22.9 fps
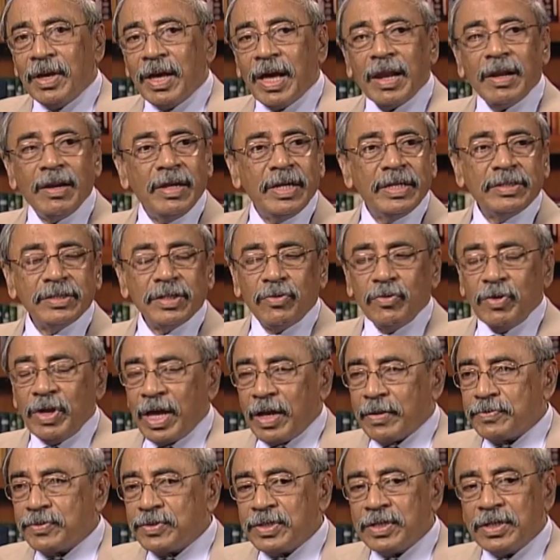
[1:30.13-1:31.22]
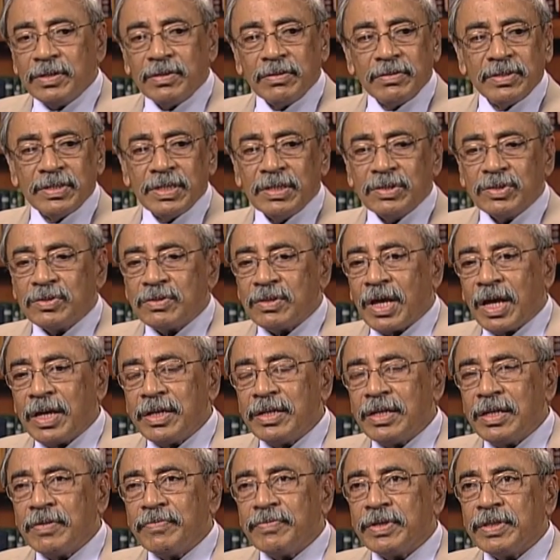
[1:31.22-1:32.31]
And later we have seen since
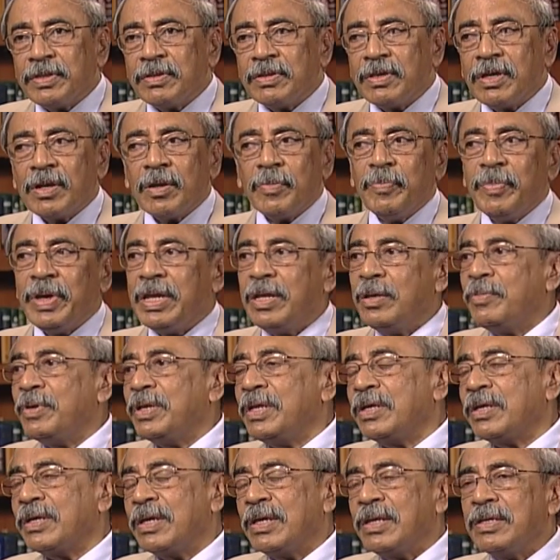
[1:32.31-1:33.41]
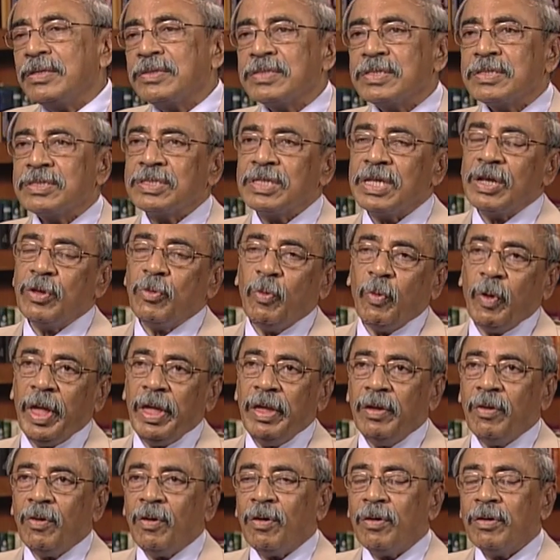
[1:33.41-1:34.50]
9-11, there are many, many killings still
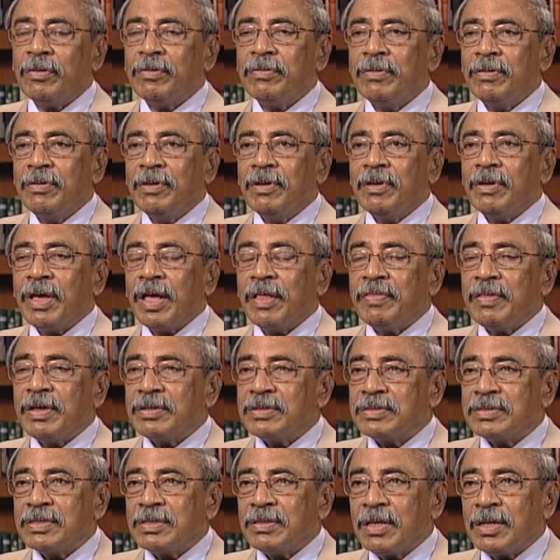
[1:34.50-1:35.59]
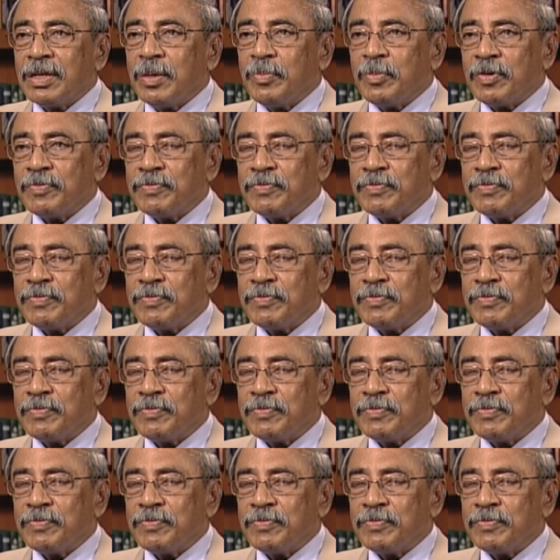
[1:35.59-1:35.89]
going on, and that is in the name